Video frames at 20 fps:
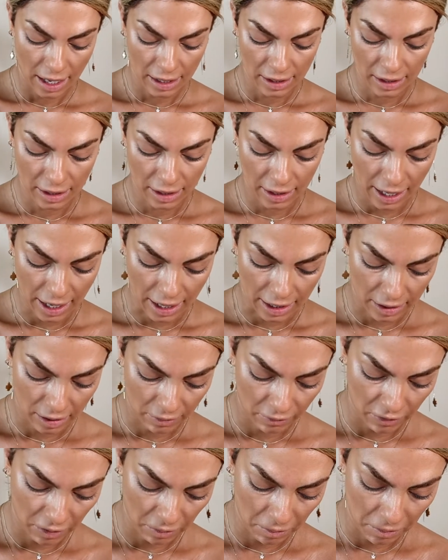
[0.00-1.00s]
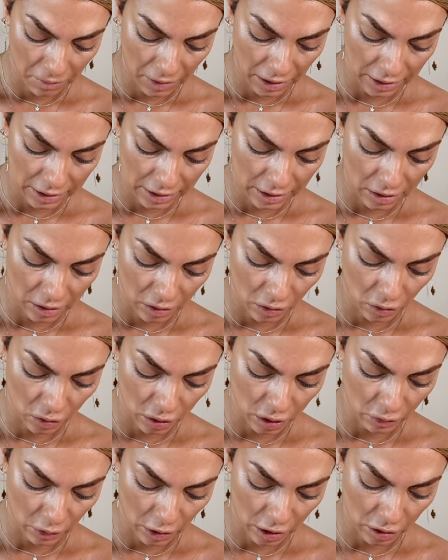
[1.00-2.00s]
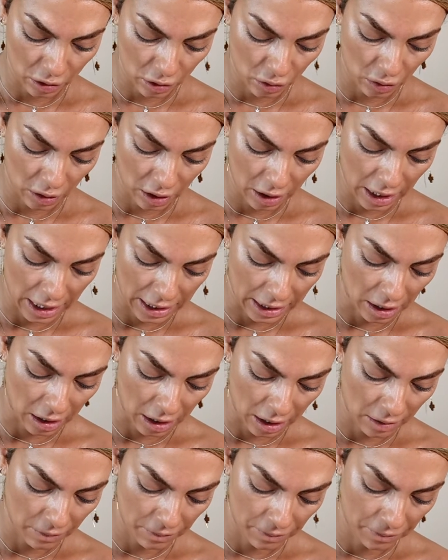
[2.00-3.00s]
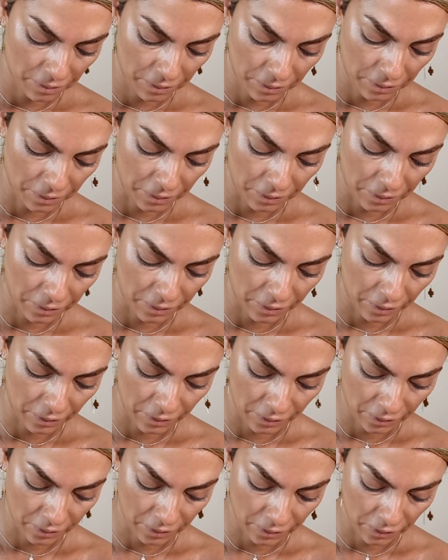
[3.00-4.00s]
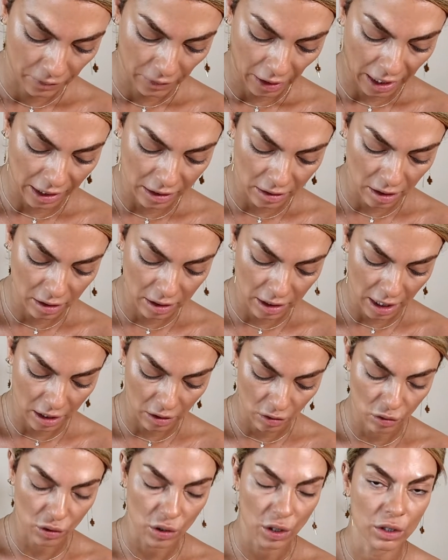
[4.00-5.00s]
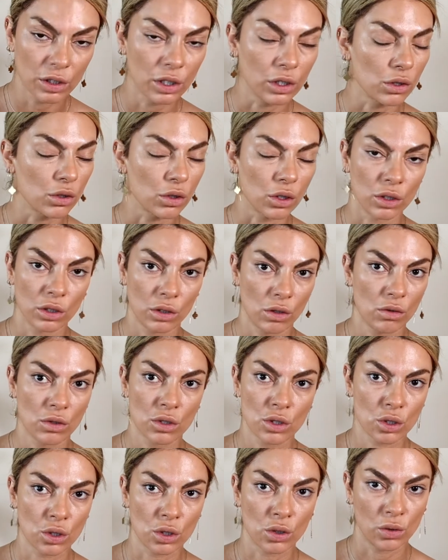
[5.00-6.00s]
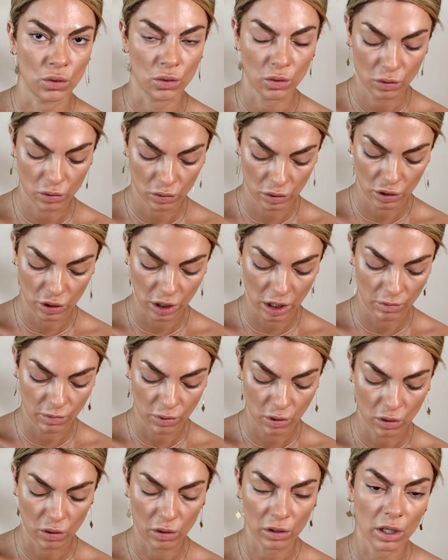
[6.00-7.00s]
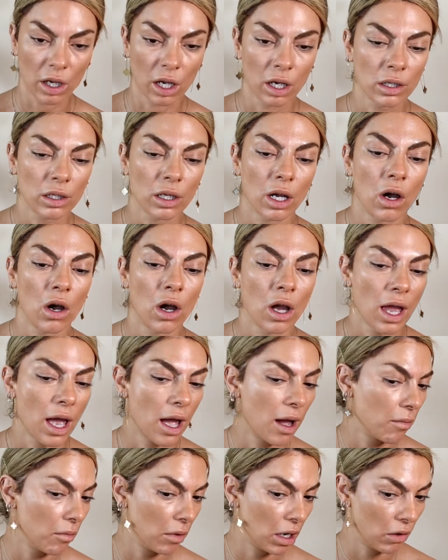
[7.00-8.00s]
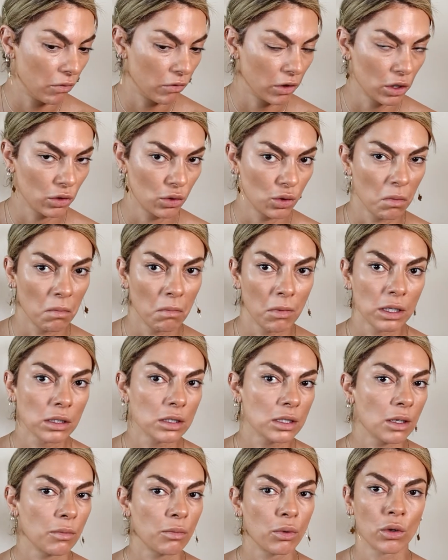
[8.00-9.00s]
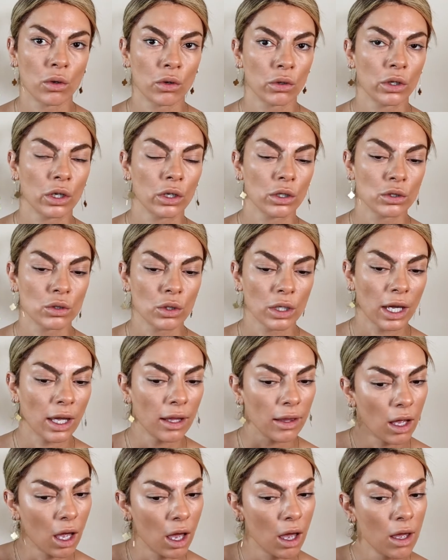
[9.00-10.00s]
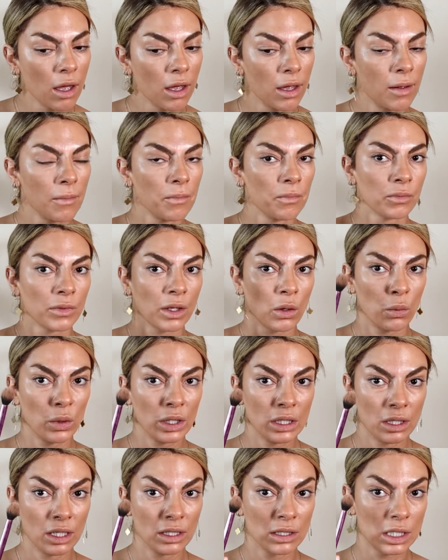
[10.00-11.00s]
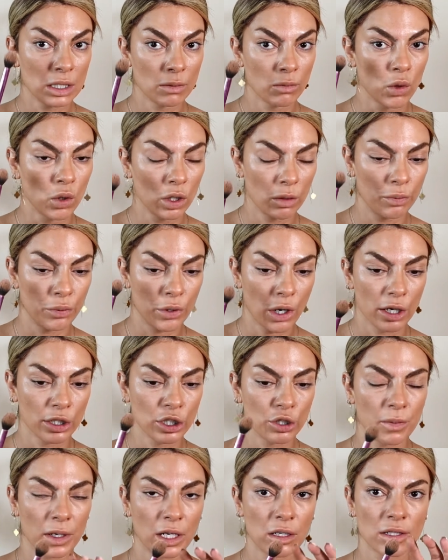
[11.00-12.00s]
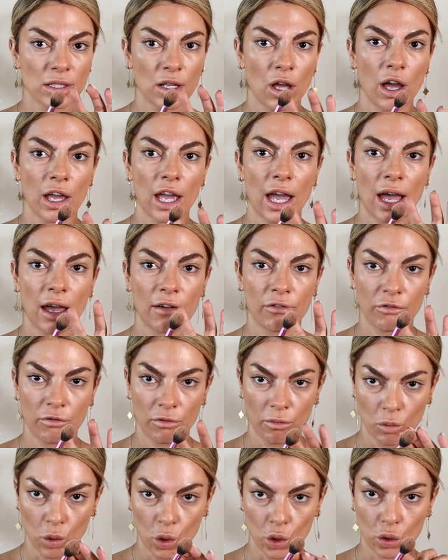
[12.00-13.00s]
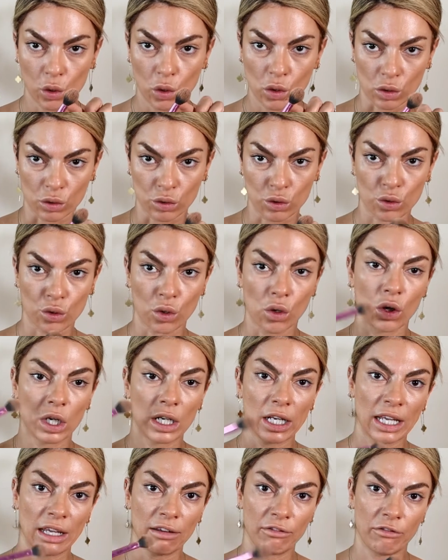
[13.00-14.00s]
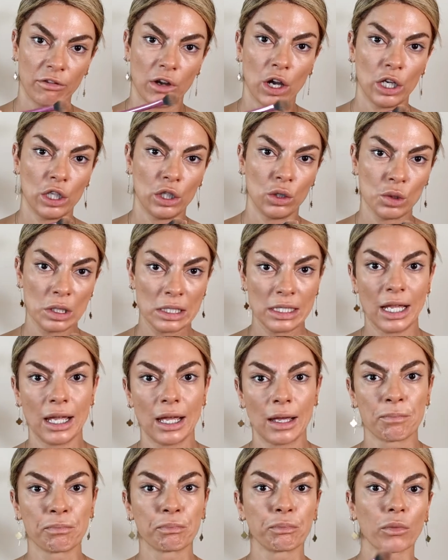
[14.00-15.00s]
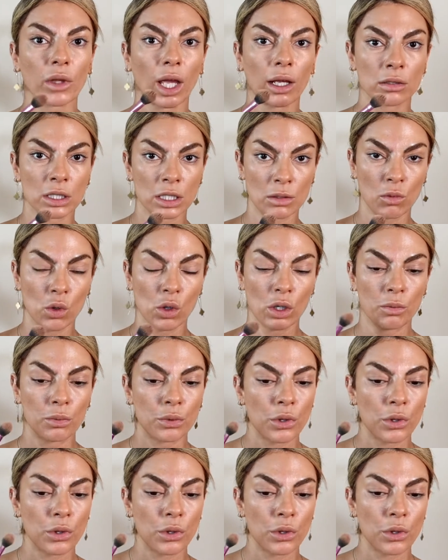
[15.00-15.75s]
And then we mix those one together. As I say, you don't need to use 2-3 product. I am loving to mix the product together with the small brush because I have more control if I use the small